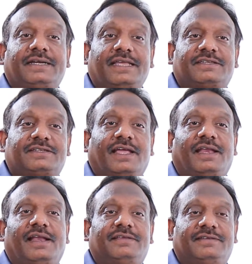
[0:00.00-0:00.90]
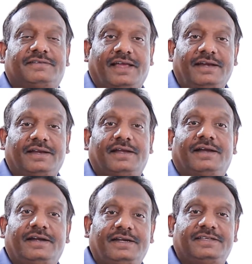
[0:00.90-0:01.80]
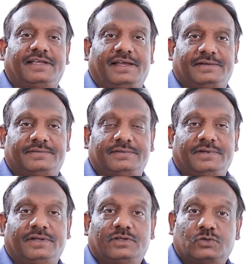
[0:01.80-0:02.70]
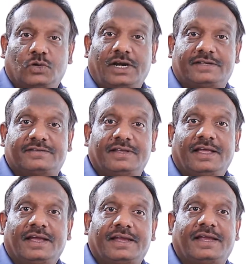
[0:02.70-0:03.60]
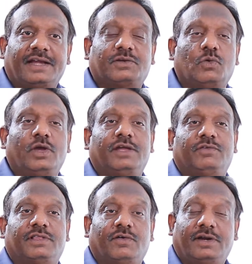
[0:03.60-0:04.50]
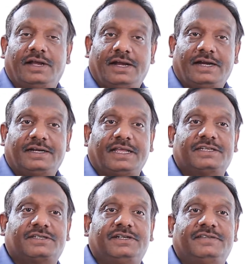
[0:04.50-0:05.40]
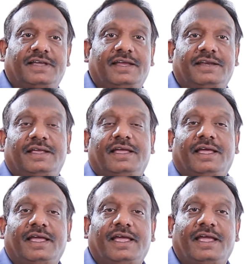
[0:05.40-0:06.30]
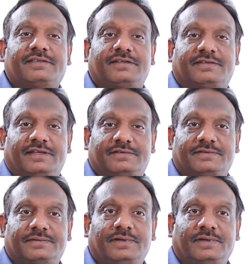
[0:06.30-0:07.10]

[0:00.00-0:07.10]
test analysis and design. So let's get going with our test design exercise.